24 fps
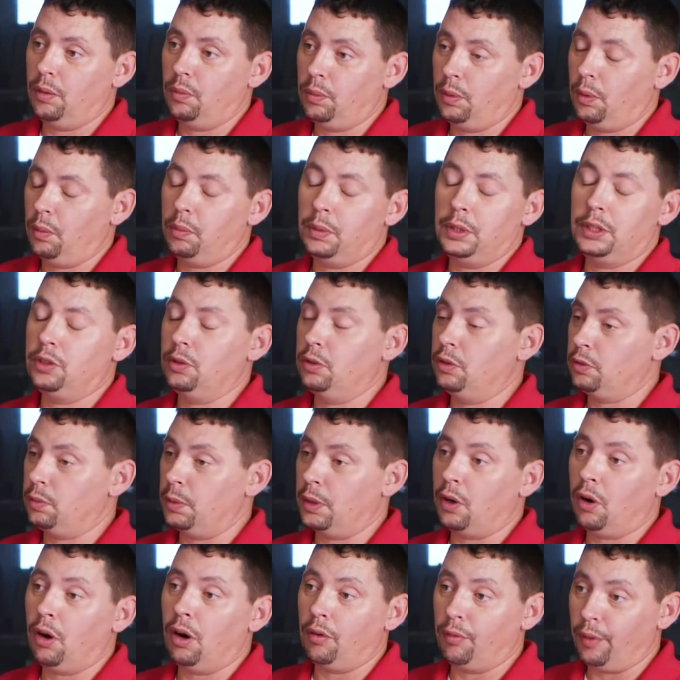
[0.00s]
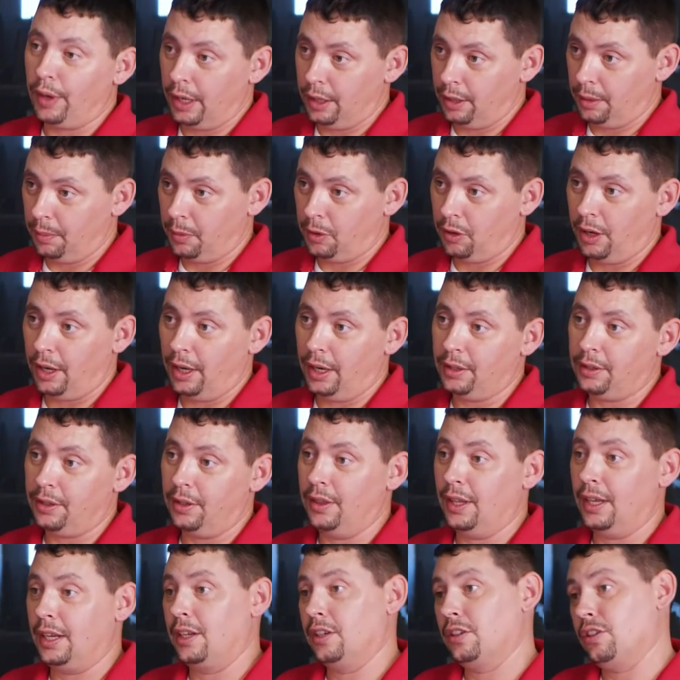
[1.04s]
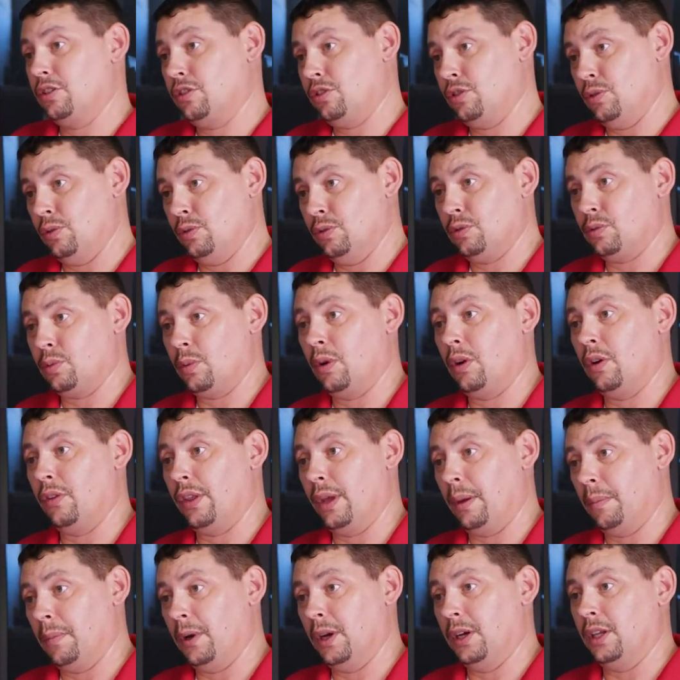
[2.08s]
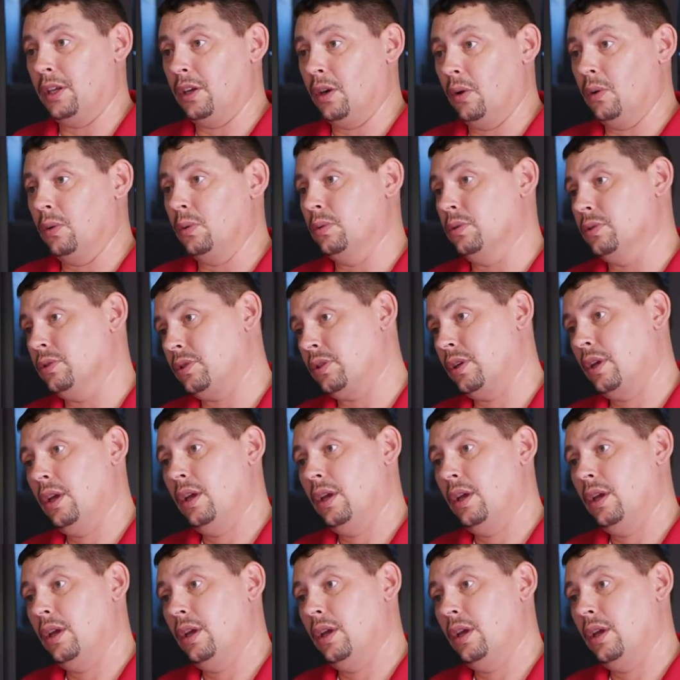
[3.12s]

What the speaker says: What we do is we call a random client and they get to choose where all that money goes.